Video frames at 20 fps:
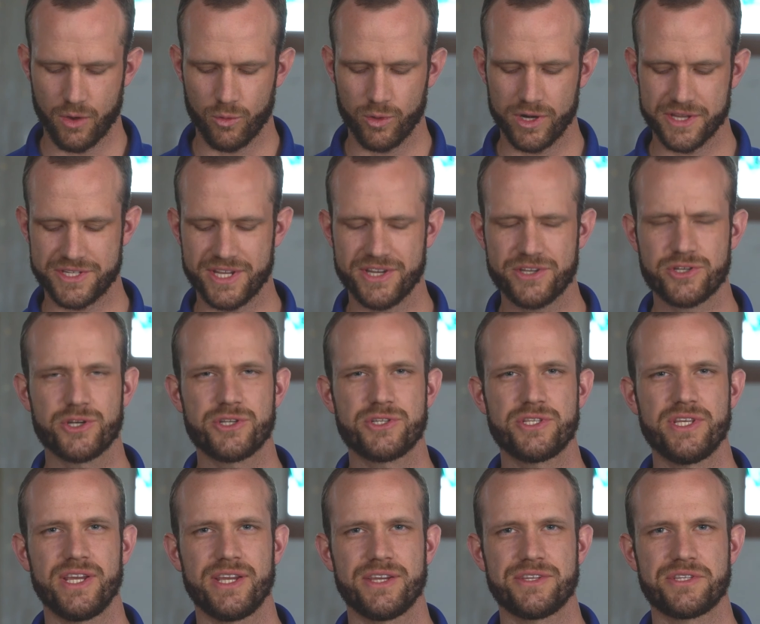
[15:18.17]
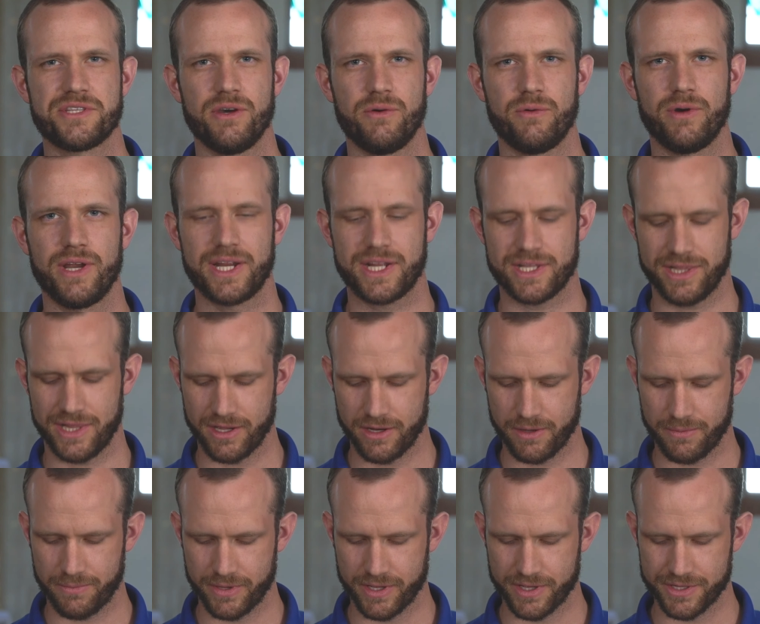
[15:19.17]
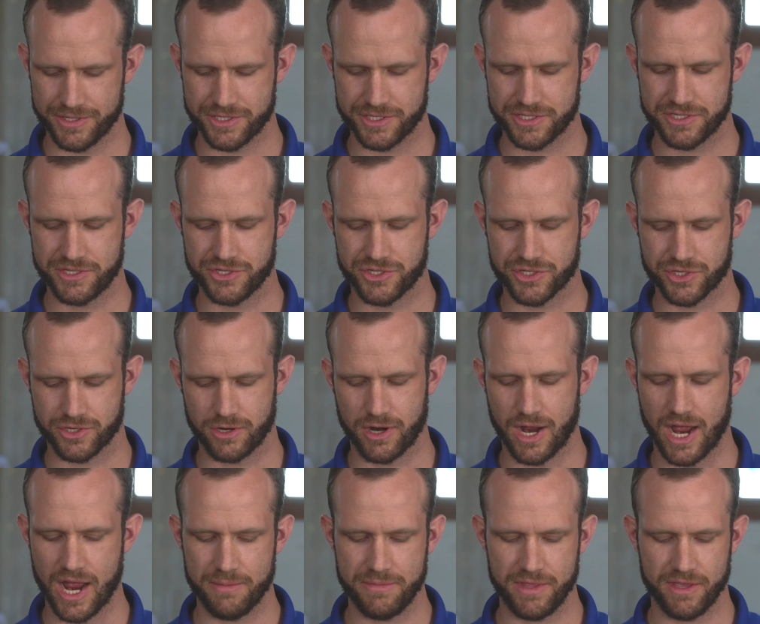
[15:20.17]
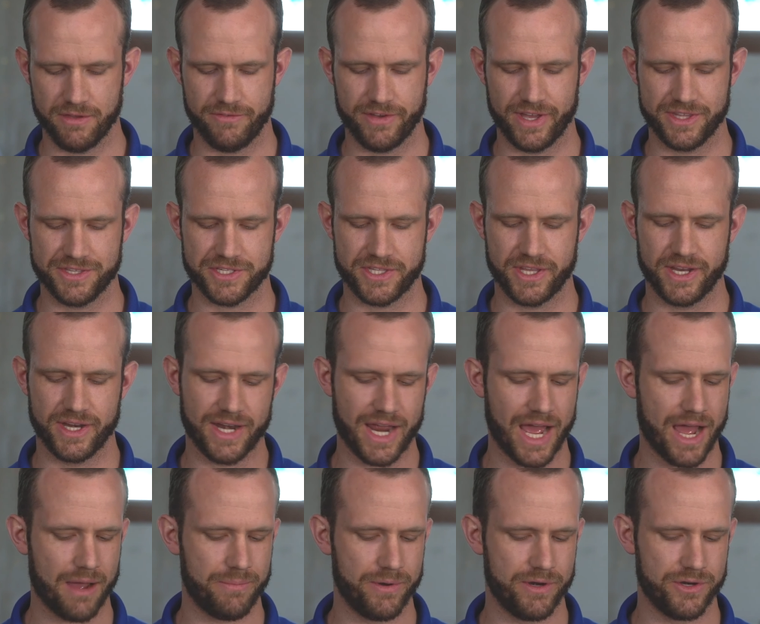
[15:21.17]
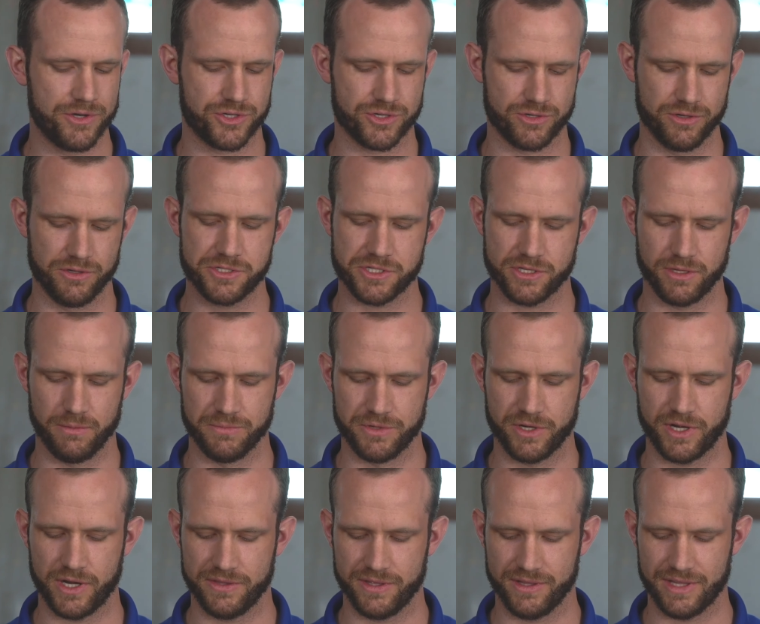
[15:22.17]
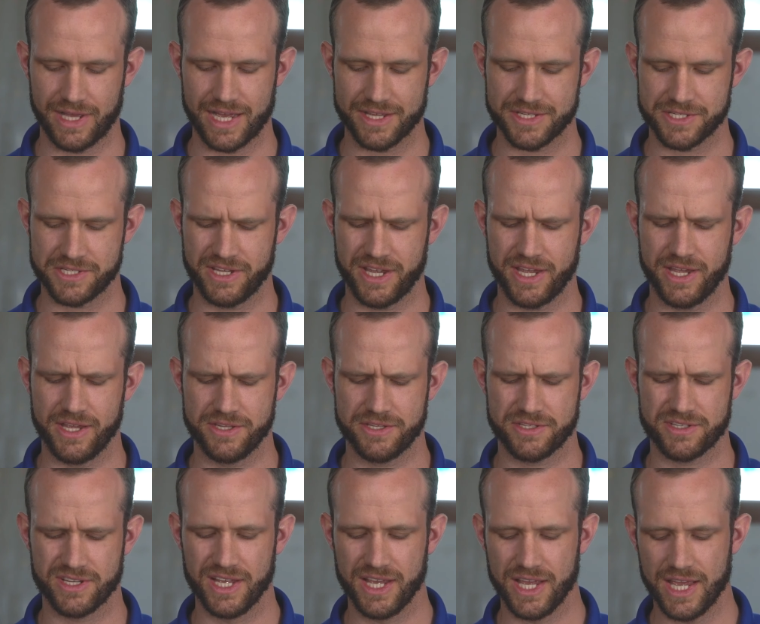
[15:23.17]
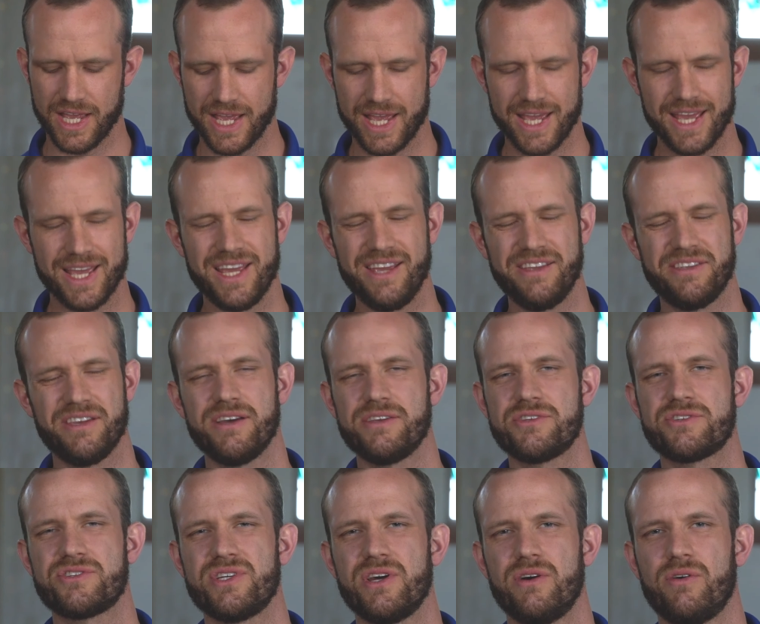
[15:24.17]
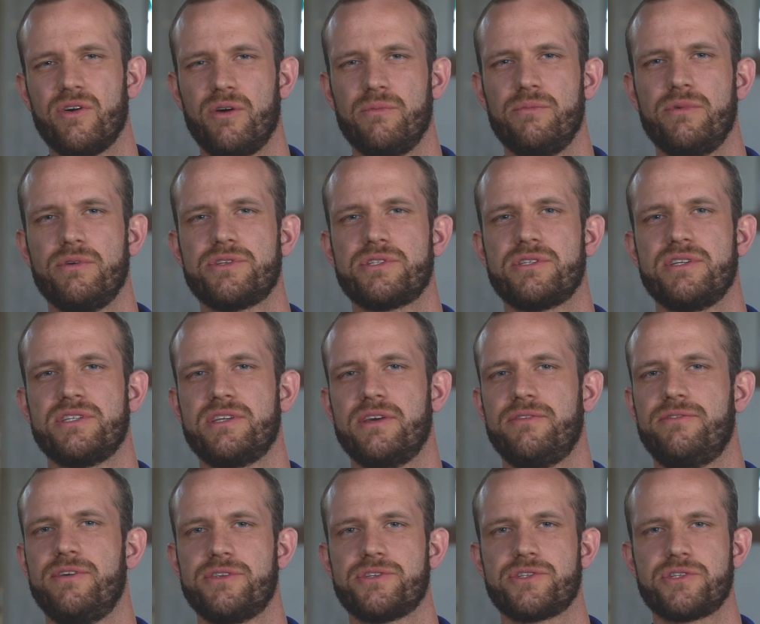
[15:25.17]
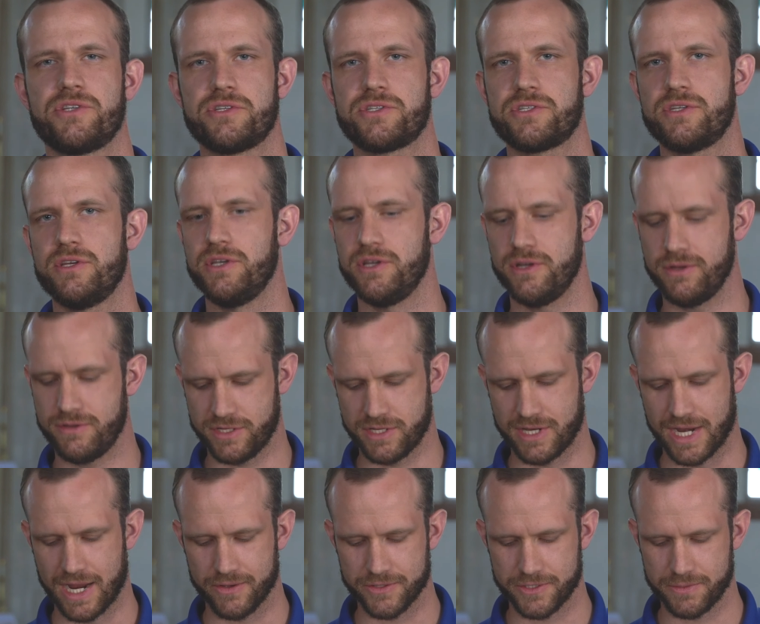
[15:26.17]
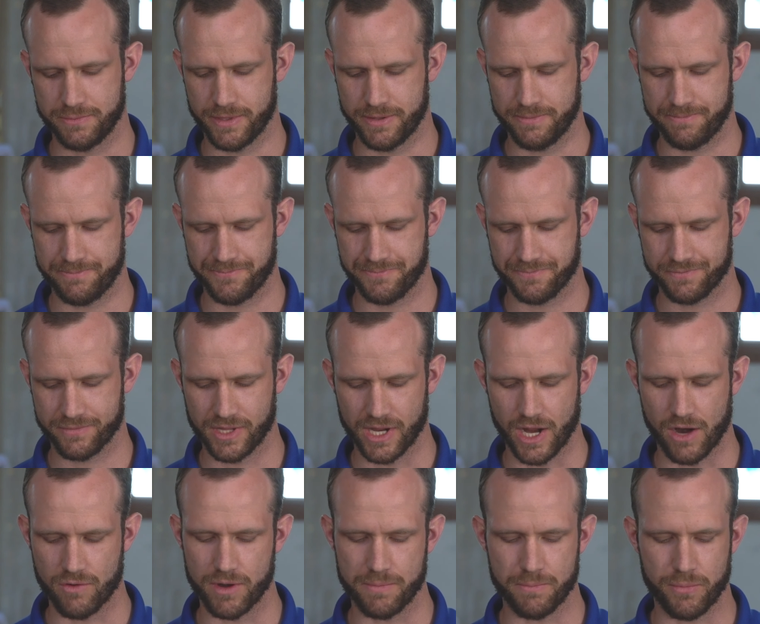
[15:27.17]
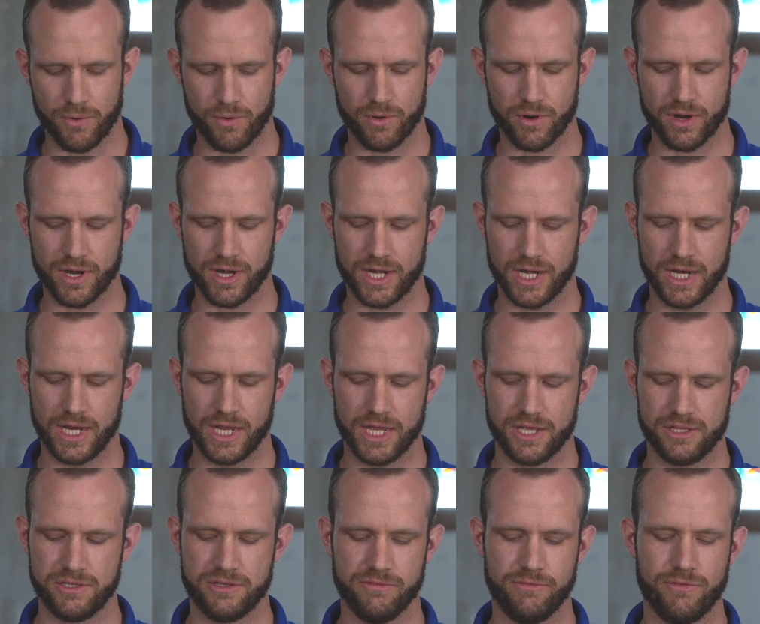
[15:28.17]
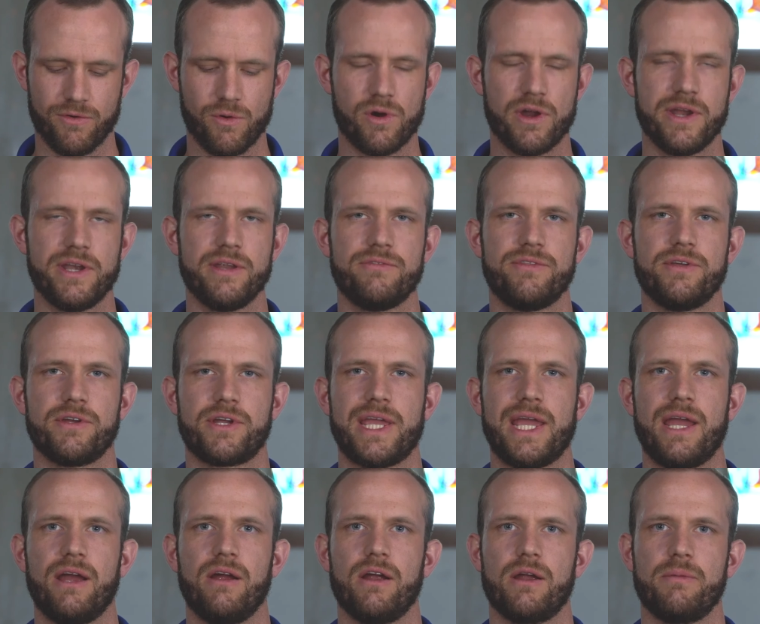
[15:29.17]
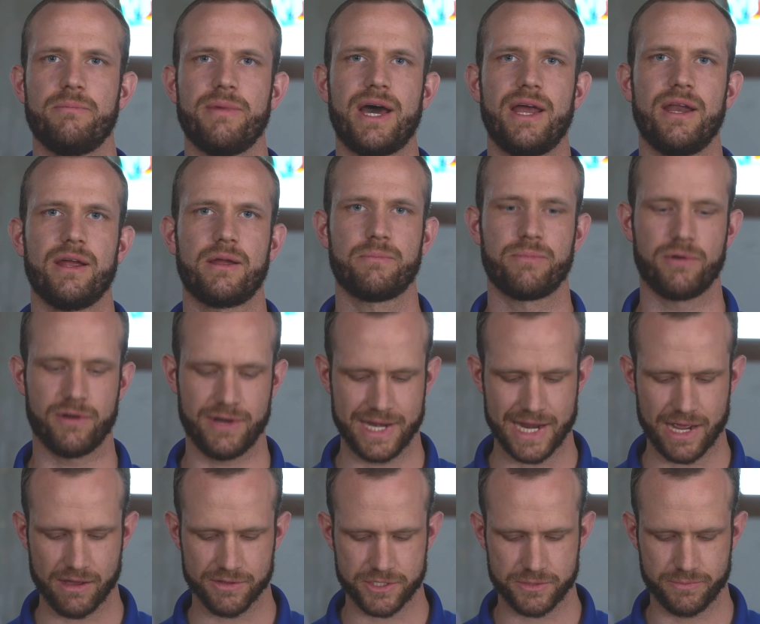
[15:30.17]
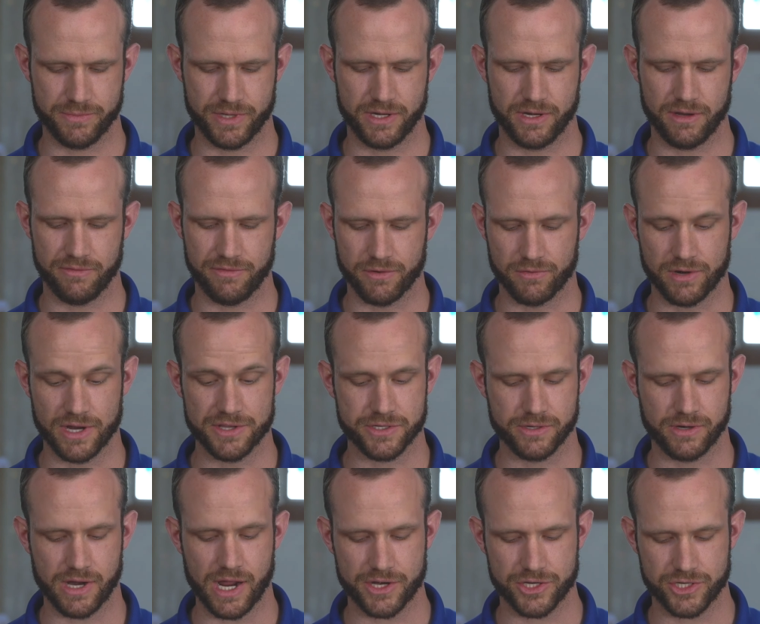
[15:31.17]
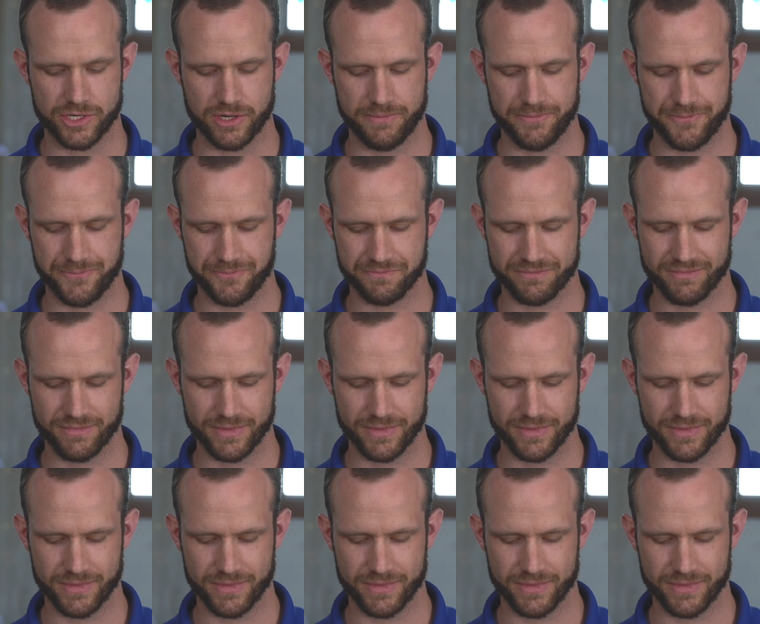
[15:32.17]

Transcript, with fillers: What is interesting is that when Cleopas described the events that had happened in Jerusalem during the last days, he does so almost as if it's just a news announcement, a report devoid of the charismatic pronouncement of the resurrection.